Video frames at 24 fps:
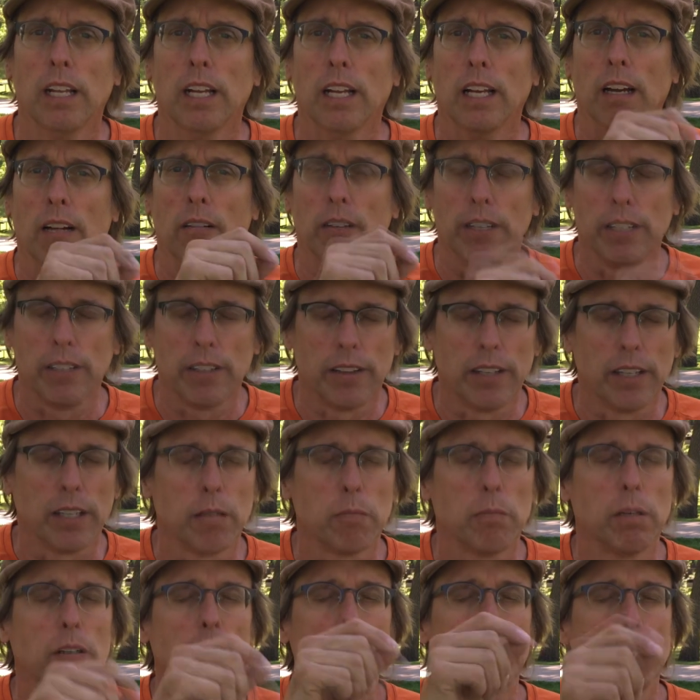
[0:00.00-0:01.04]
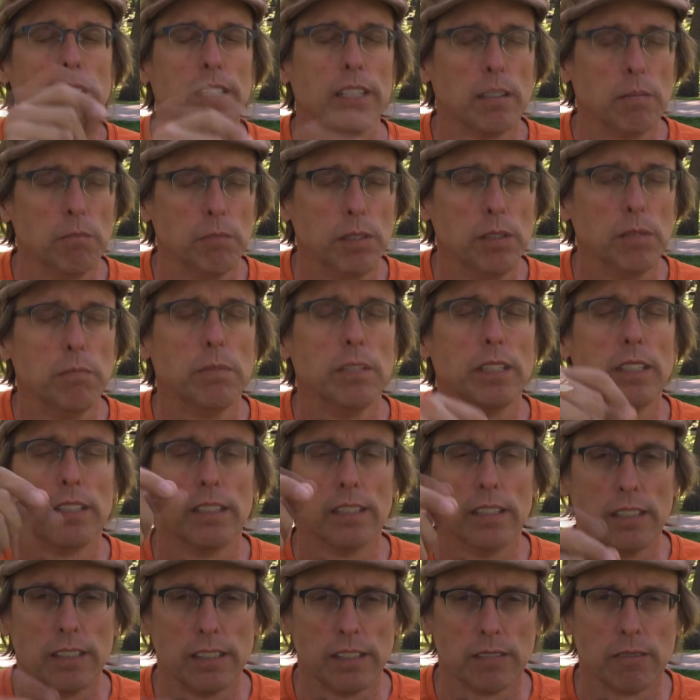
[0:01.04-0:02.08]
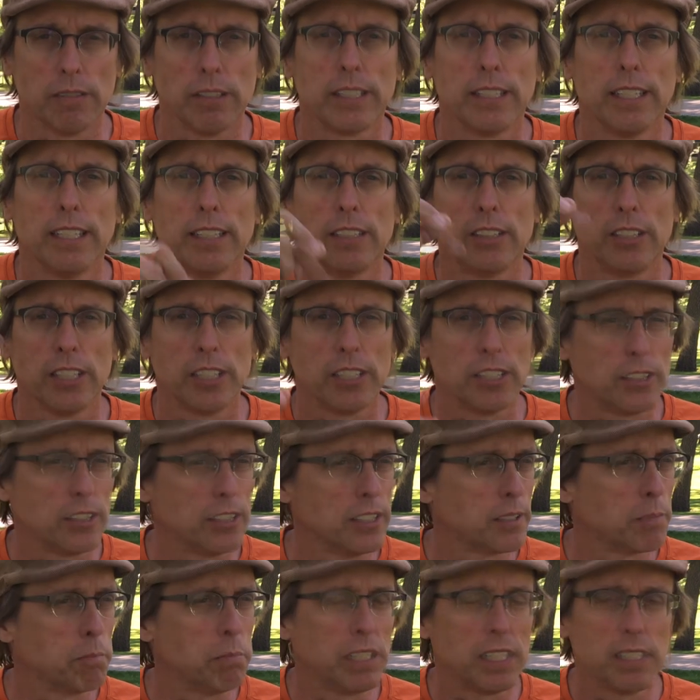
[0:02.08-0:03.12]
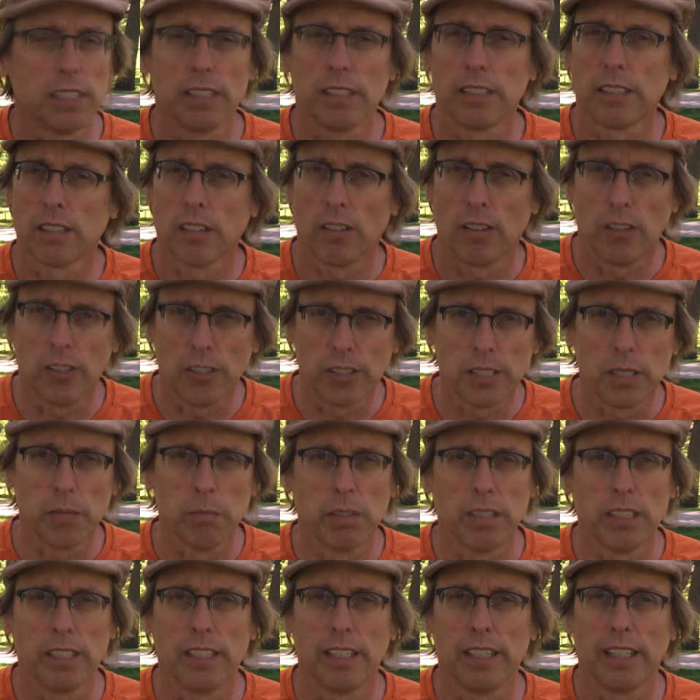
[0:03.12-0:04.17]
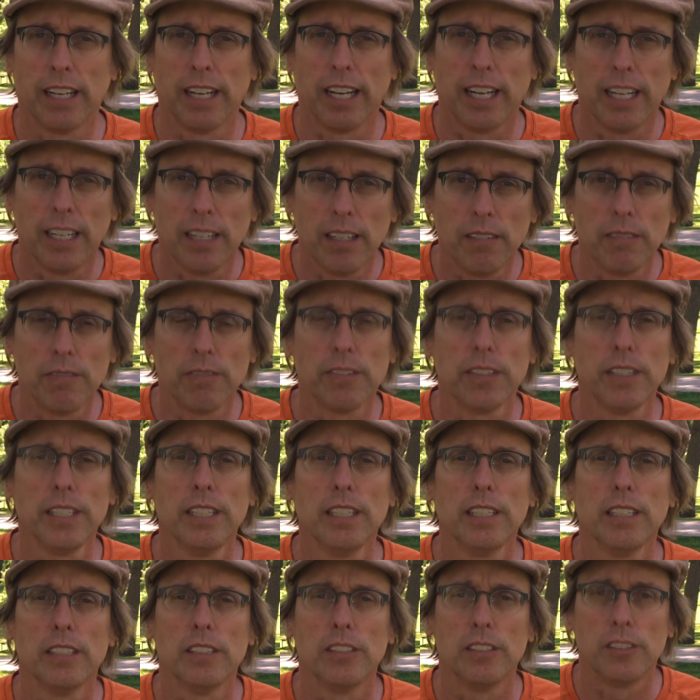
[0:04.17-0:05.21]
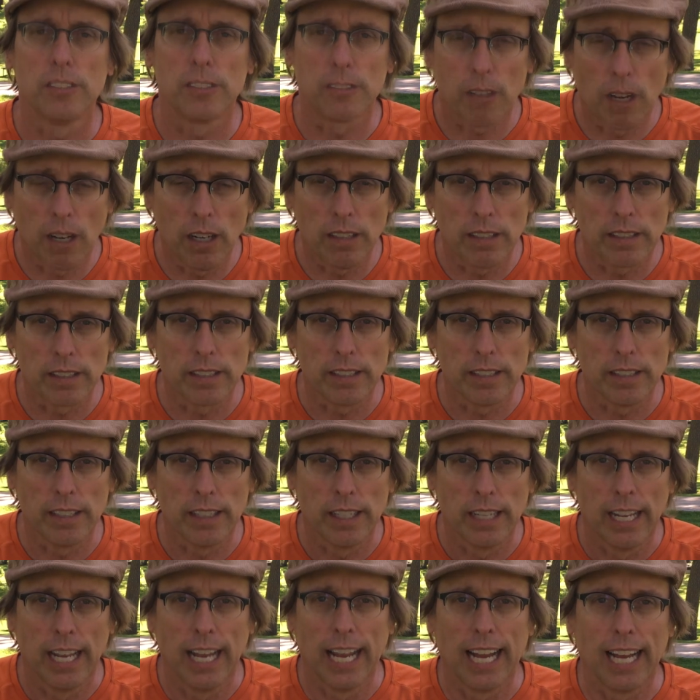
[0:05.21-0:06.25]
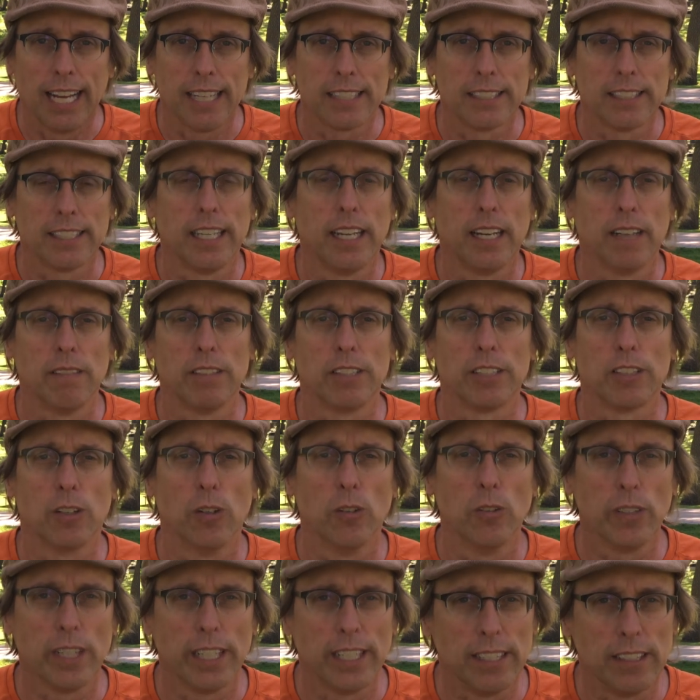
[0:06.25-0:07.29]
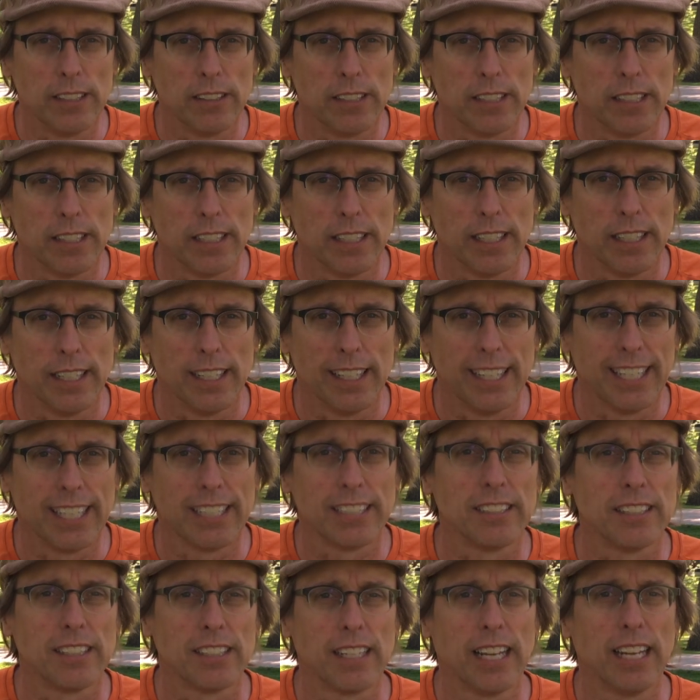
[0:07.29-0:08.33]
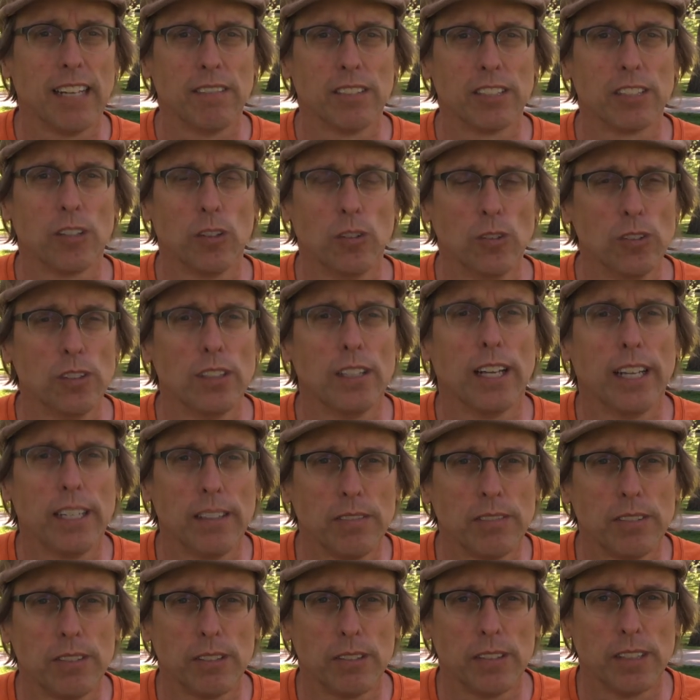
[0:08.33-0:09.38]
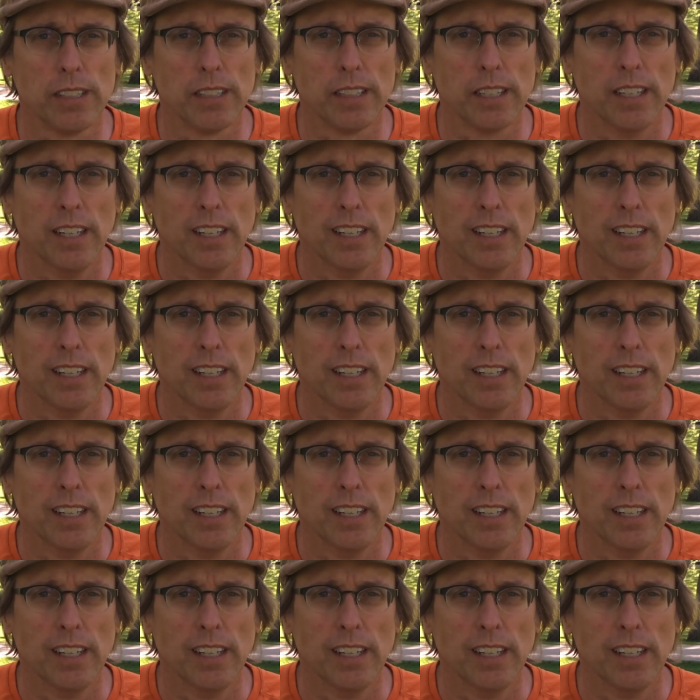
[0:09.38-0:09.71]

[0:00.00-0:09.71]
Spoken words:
I want you to think about what that movement is, what that gesture is, because ultimately every drawing has to have its own energy. It has to have its own life to it.